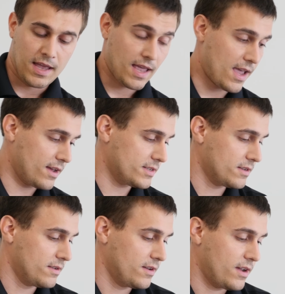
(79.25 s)
and
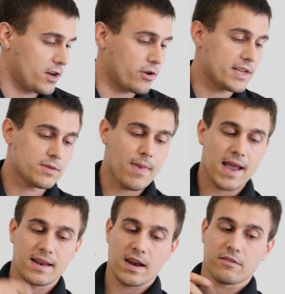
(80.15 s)
creates a
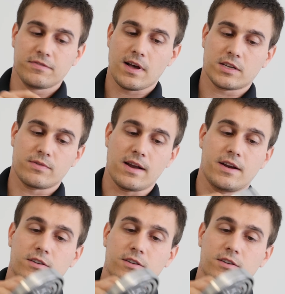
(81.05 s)
magnetic flux around here.